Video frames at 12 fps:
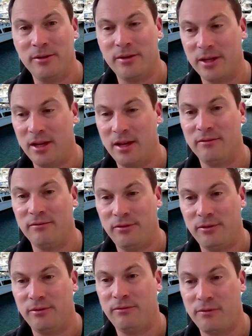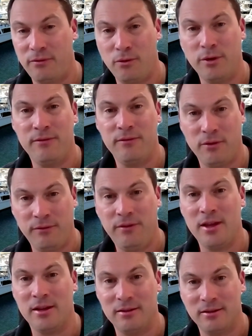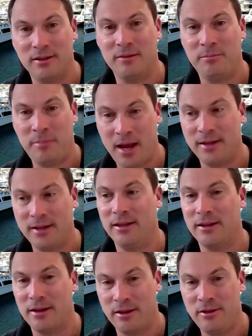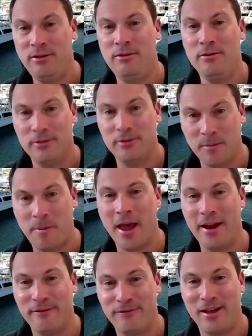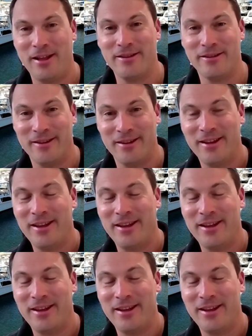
again, for 44 feet, it packs in a huge amount of value,